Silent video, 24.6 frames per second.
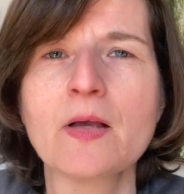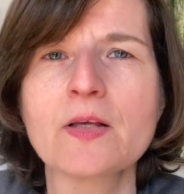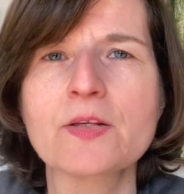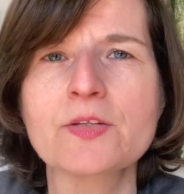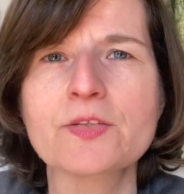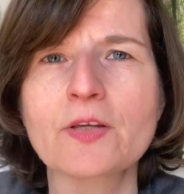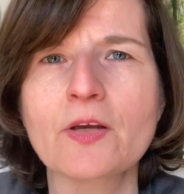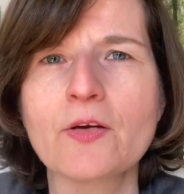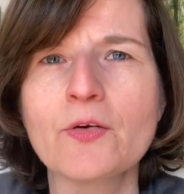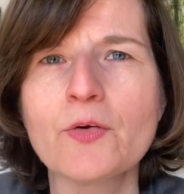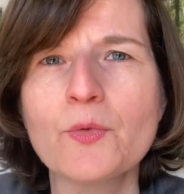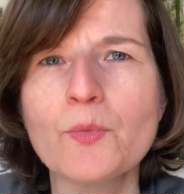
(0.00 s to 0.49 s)

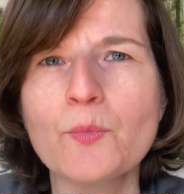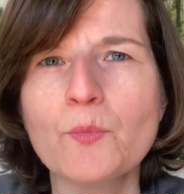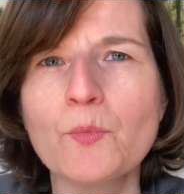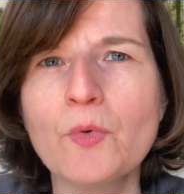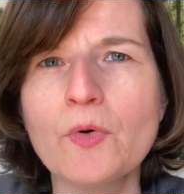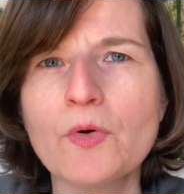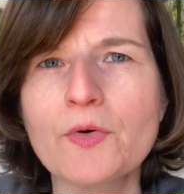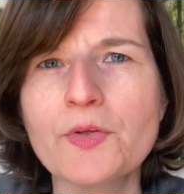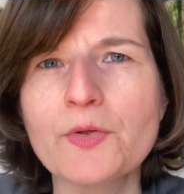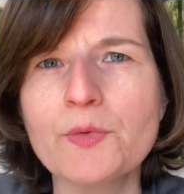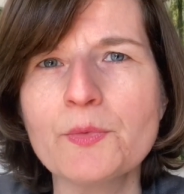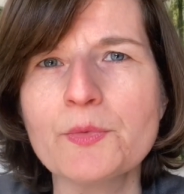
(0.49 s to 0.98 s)
So
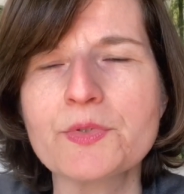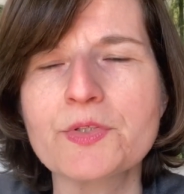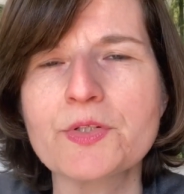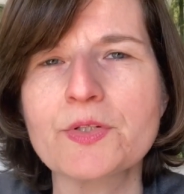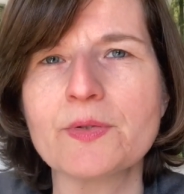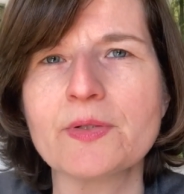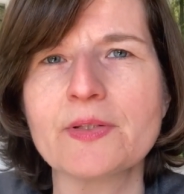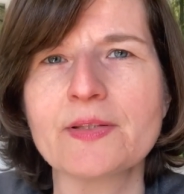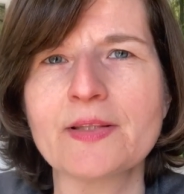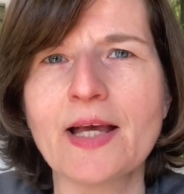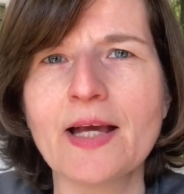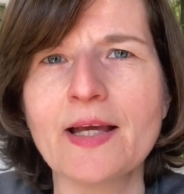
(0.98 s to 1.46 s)
what you would do
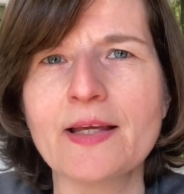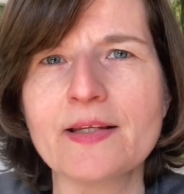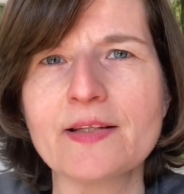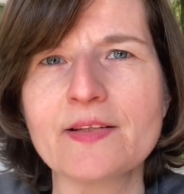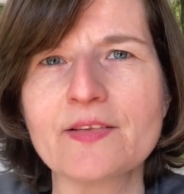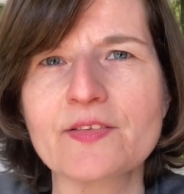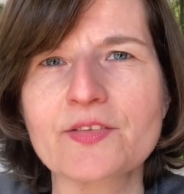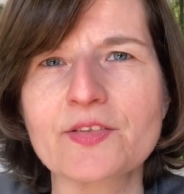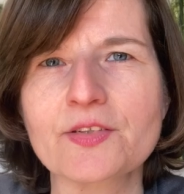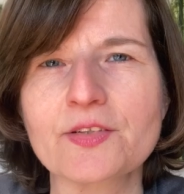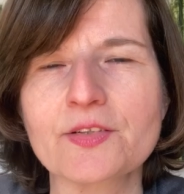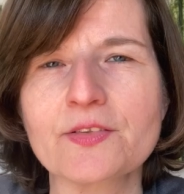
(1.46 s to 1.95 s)
in that
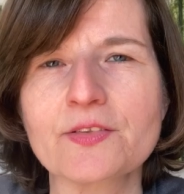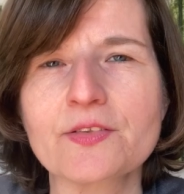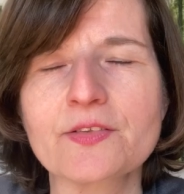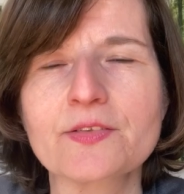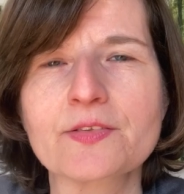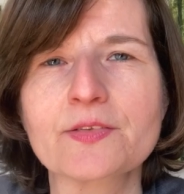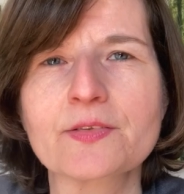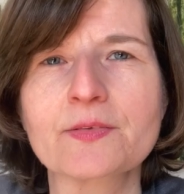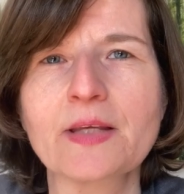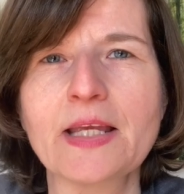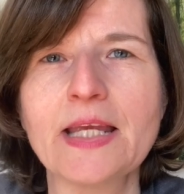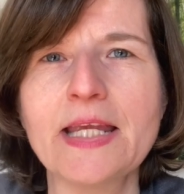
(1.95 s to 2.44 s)

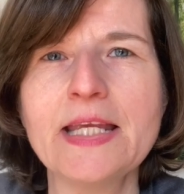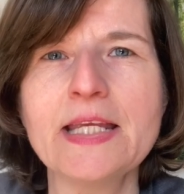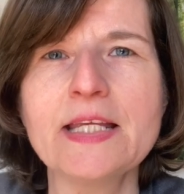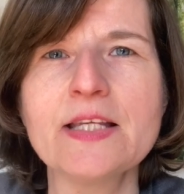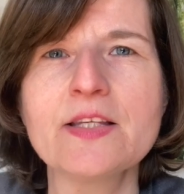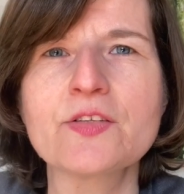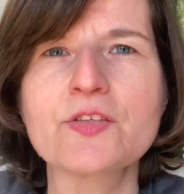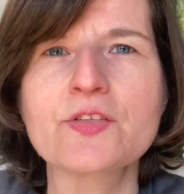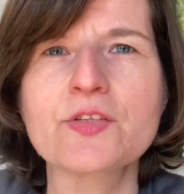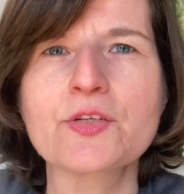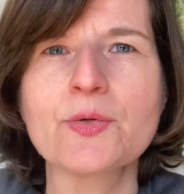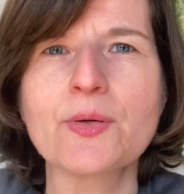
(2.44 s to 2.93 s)
instance
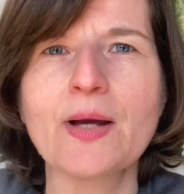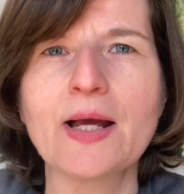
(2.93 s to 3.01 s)
is to